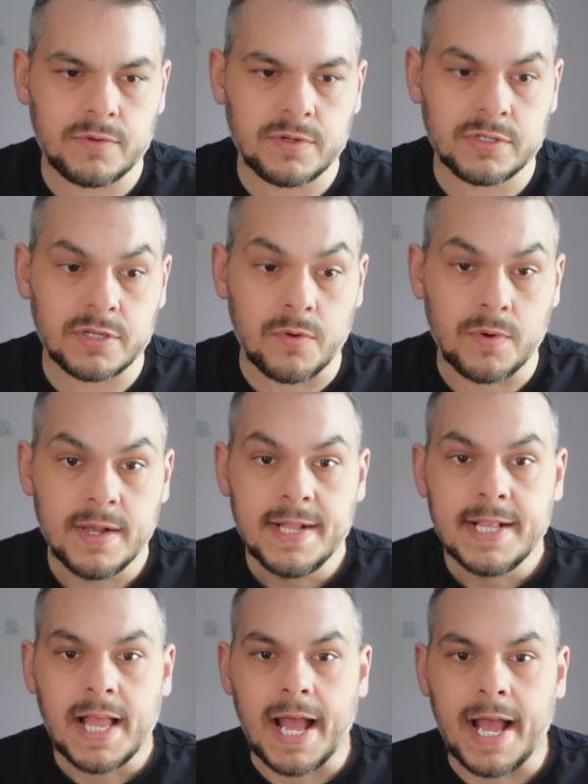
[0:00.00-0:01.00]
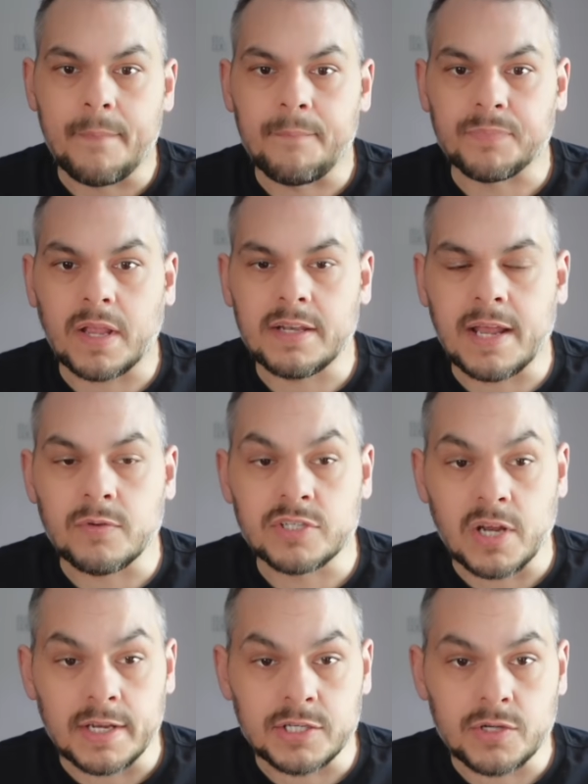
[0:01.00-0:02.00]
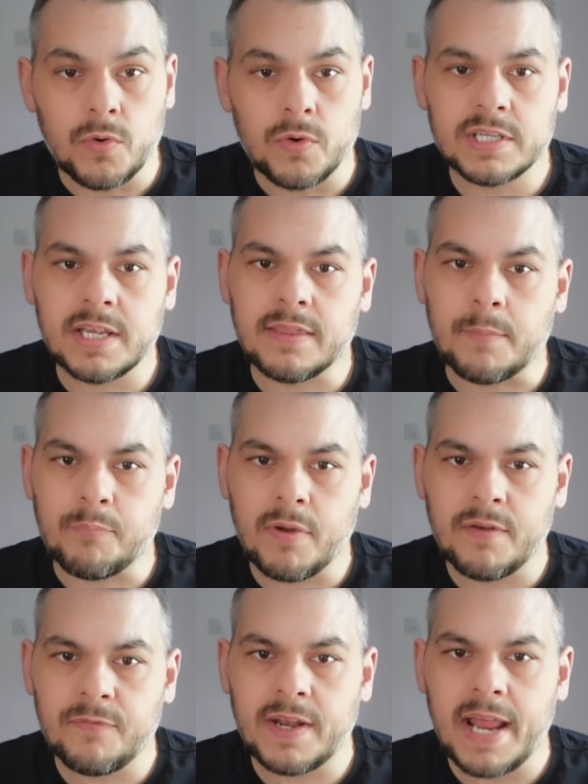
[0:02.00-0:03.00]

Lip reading: So now Sully Talk said that Brentford